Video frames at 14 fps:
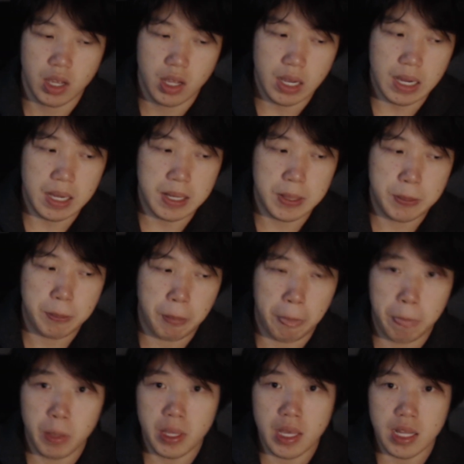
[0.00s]

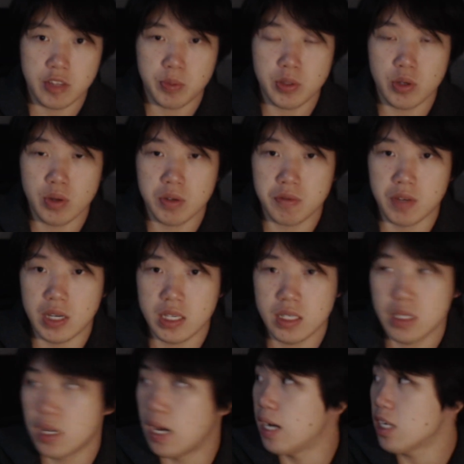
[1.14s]
But yeah, that's been going fine.
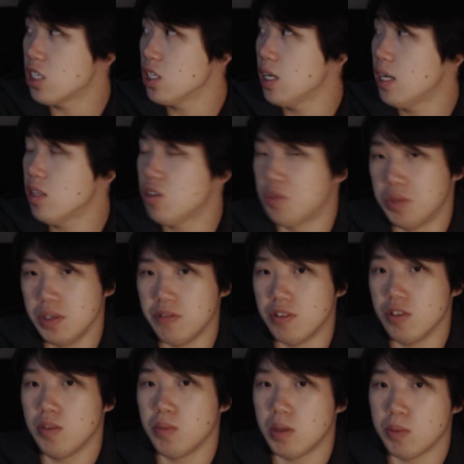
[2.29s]
I actually had to
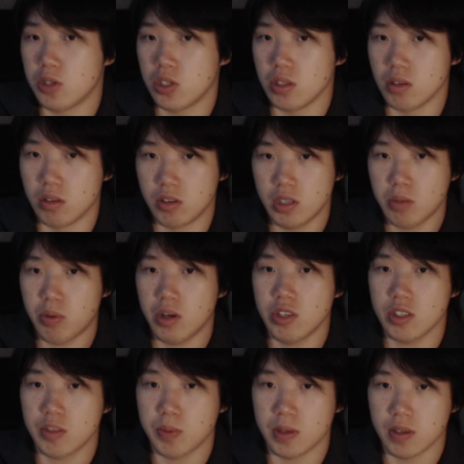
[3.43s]
revisit my machine learning
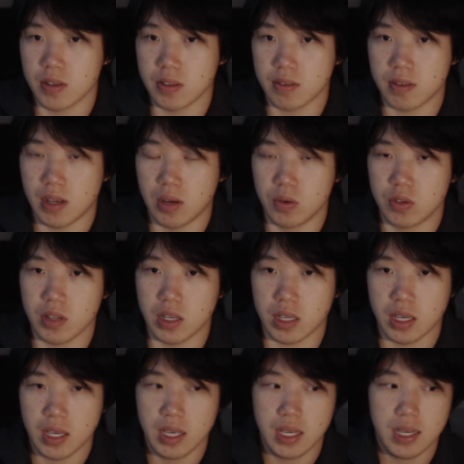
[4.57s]
project because I was like,
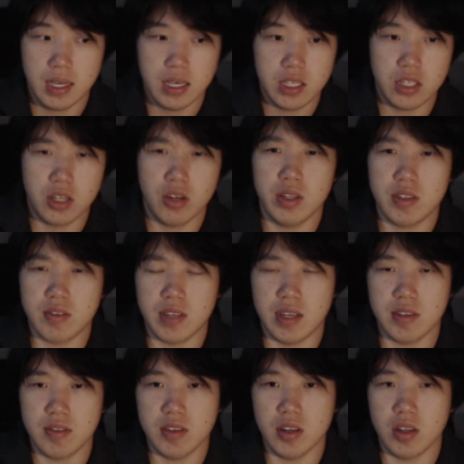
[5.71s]
let's
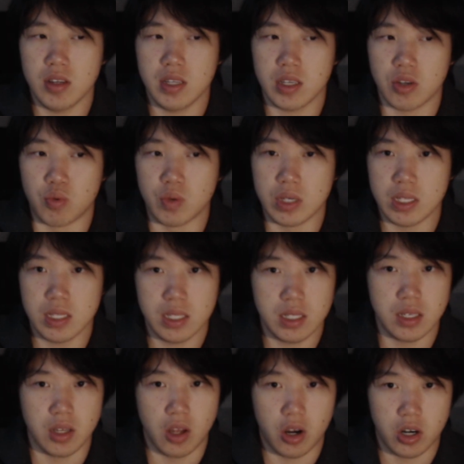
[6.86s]
test it on like a really
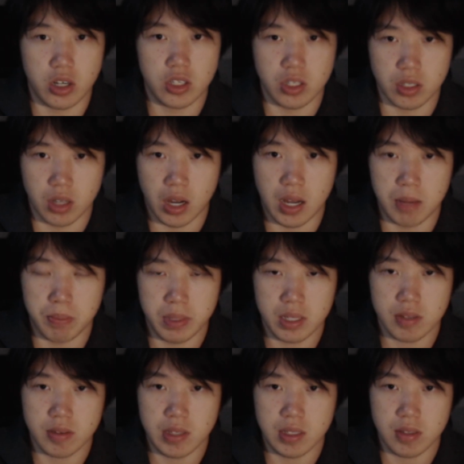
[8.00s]
large and complex
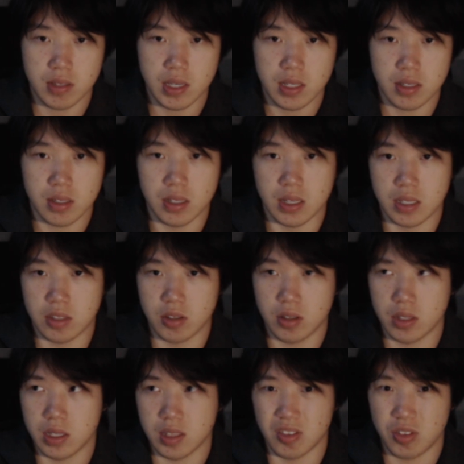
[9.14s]
data set. And I took
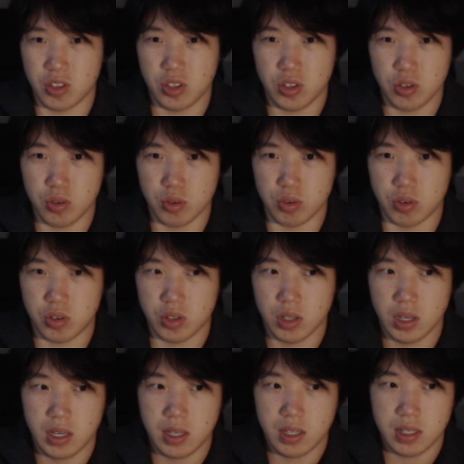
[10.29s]
like this huge,
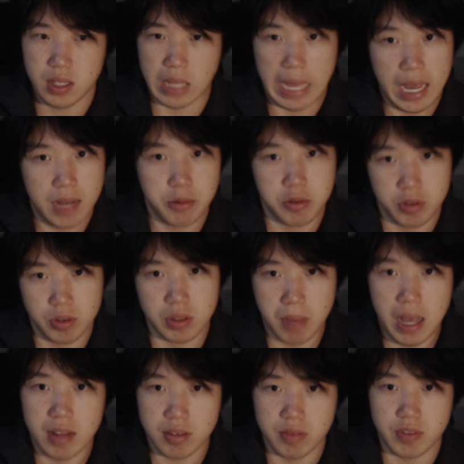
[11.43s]
like absolutely
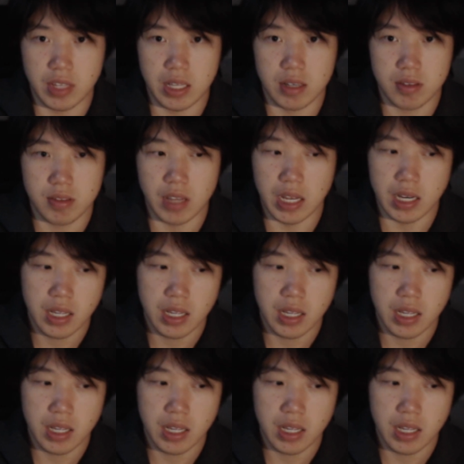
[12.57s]
massive data set